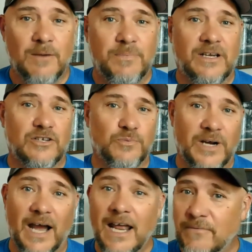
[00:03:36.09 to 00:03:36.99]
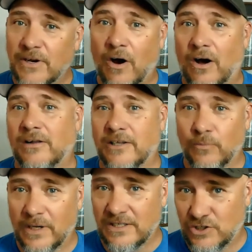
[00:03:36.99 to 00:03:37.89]
because we're kind of an
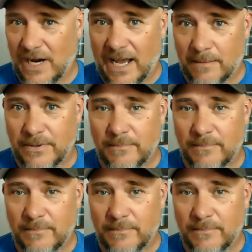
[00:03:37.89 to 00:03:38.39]
all-in-one shop.